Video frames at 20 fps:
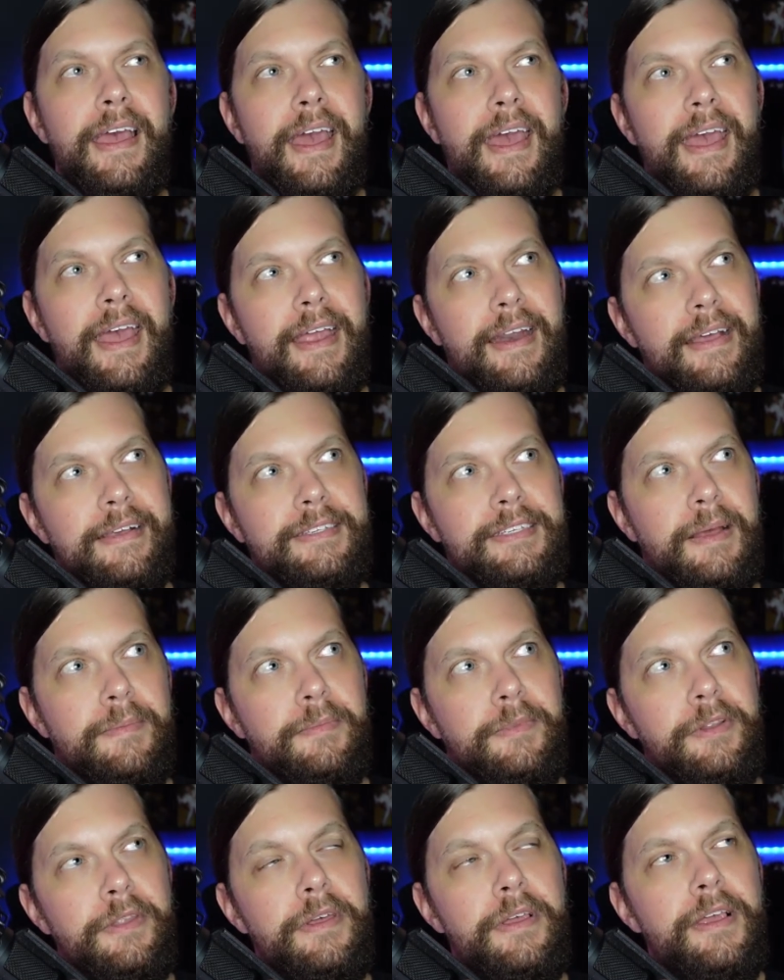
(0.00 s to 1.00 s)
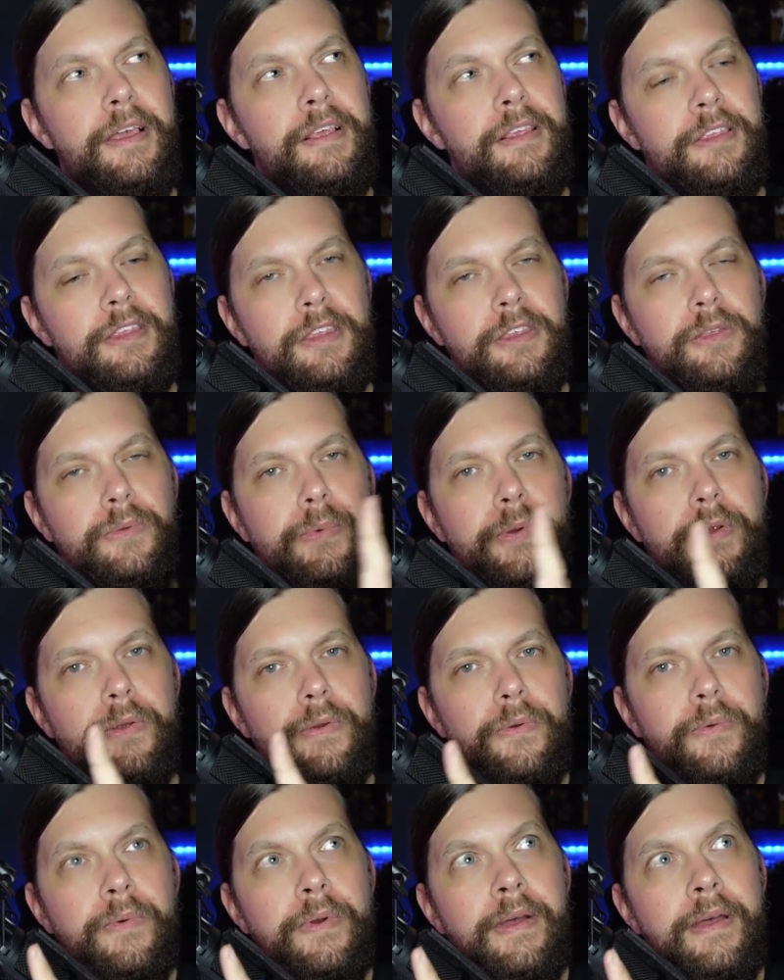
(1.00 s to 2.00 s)
And as I'm looking
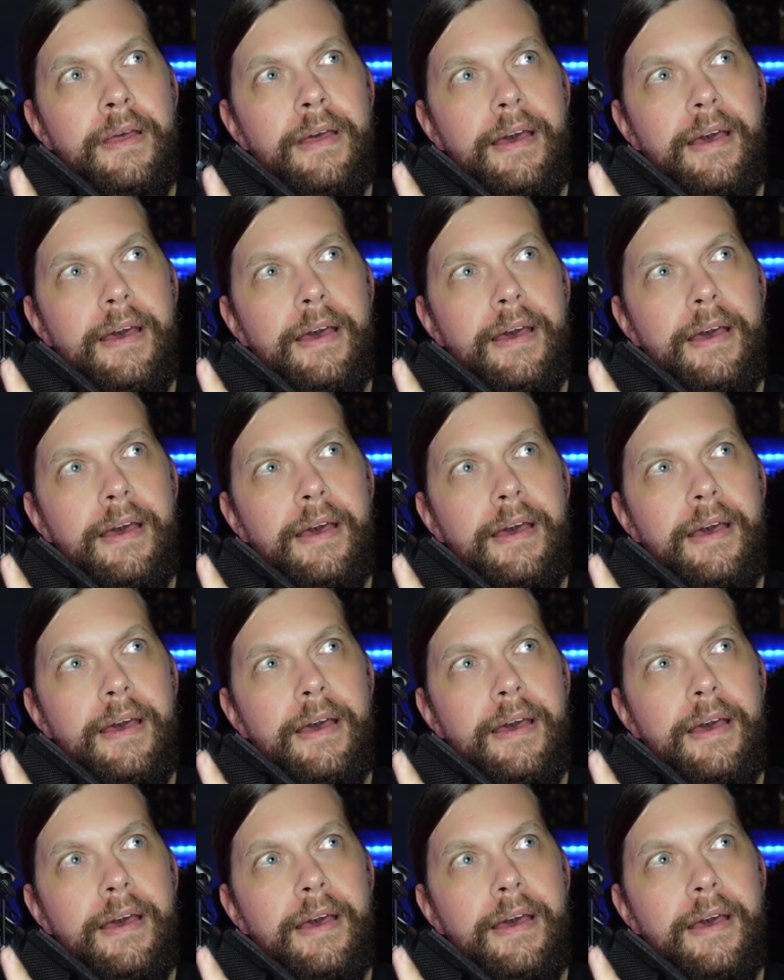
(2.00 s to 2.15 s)
through,